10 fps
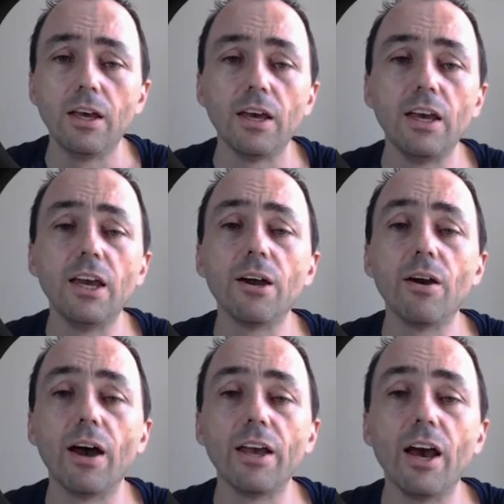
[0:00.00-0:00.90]
Here
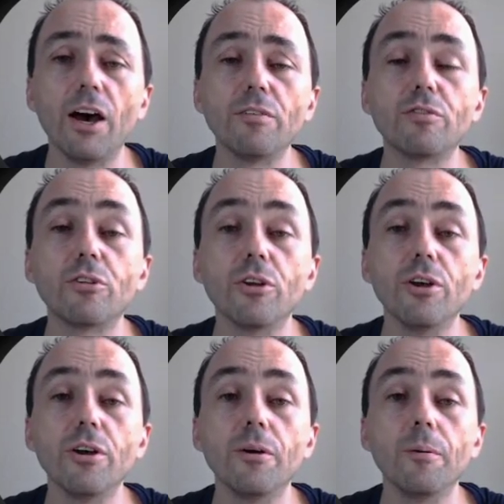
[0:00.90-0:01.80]
I have
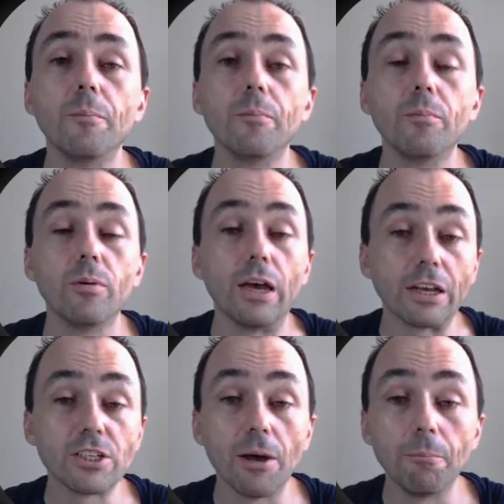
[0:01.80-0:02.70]
the
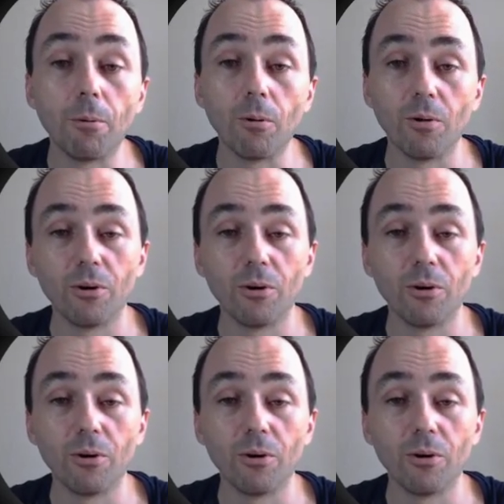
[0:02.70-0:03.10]
example,